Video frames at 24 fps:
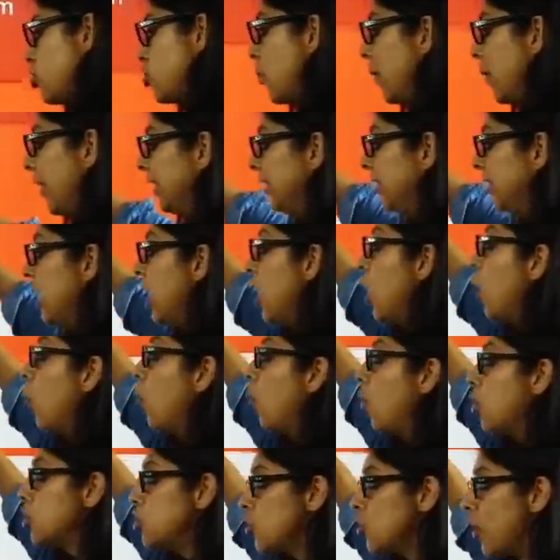or 12th,
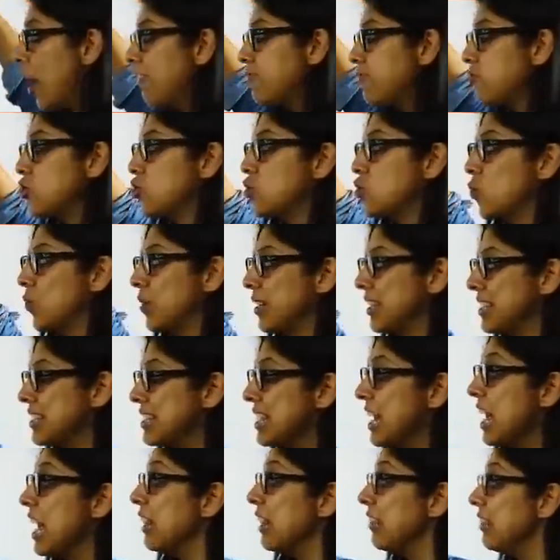what you have to do
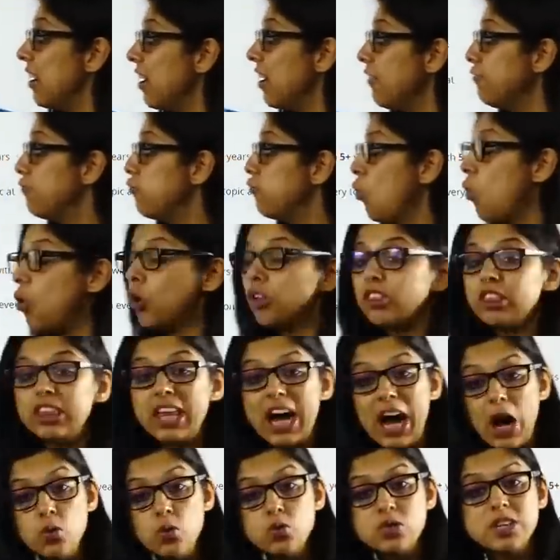is, there are
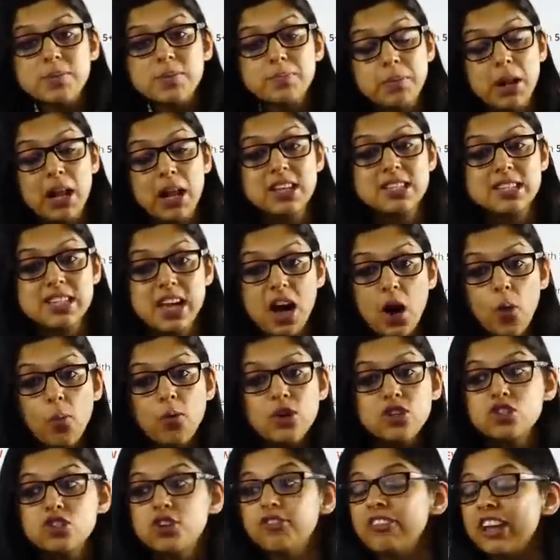4,000 plus
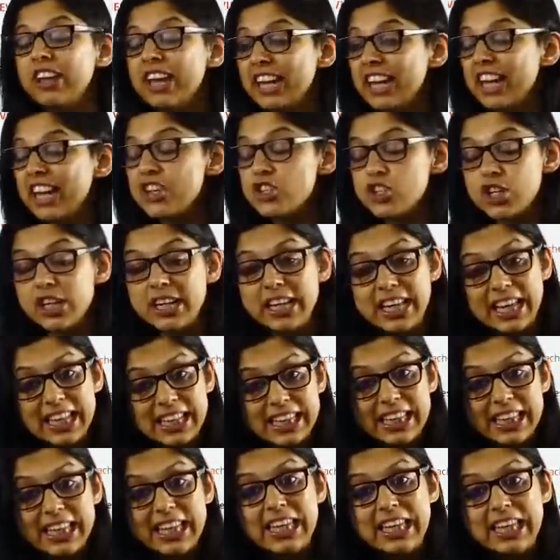hours of English and
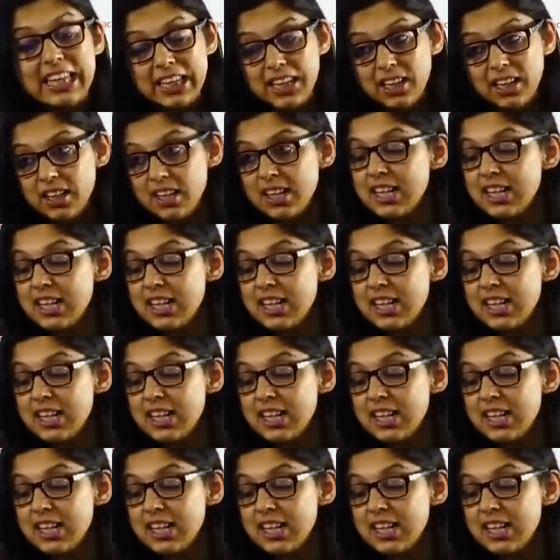Hindi,